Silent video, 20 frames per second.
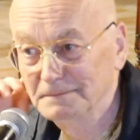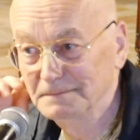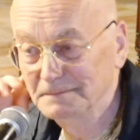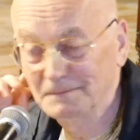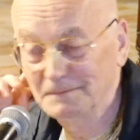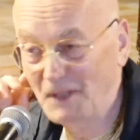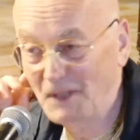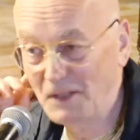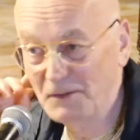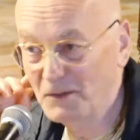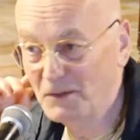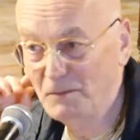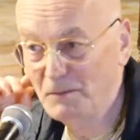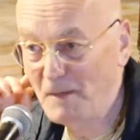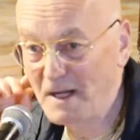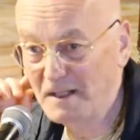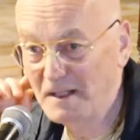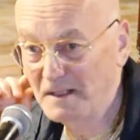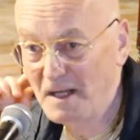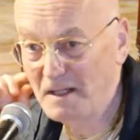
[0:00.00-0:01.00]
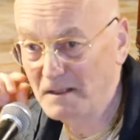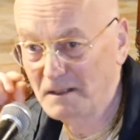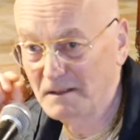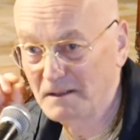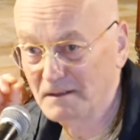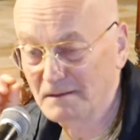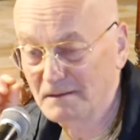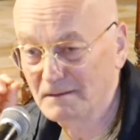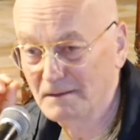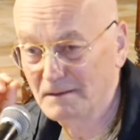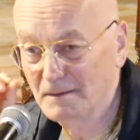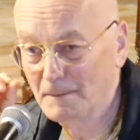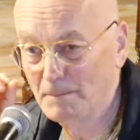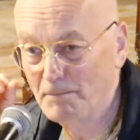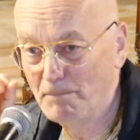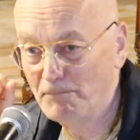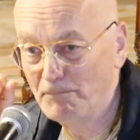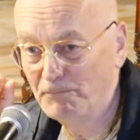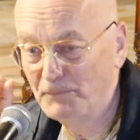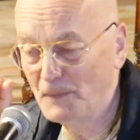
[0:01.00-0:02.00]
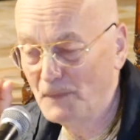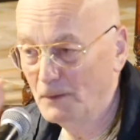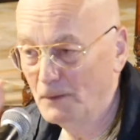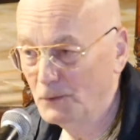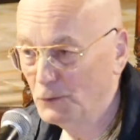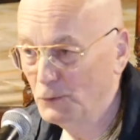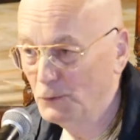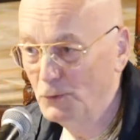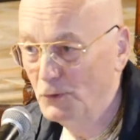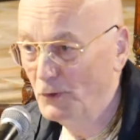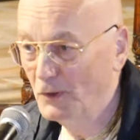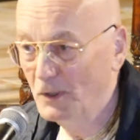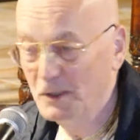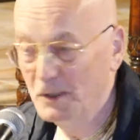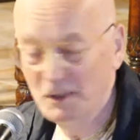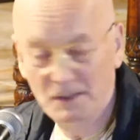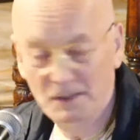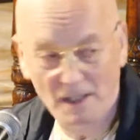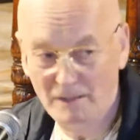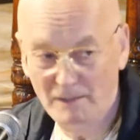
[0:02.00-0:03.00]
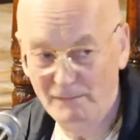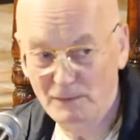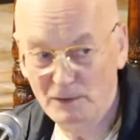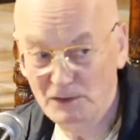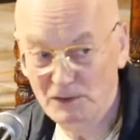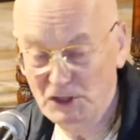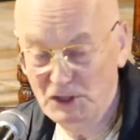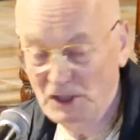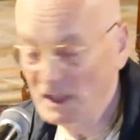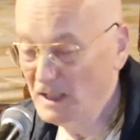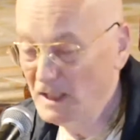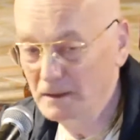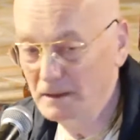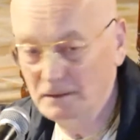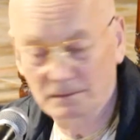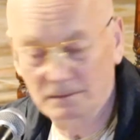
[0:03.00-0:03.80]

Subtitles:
Doesn't make sense. Sugar is never chili.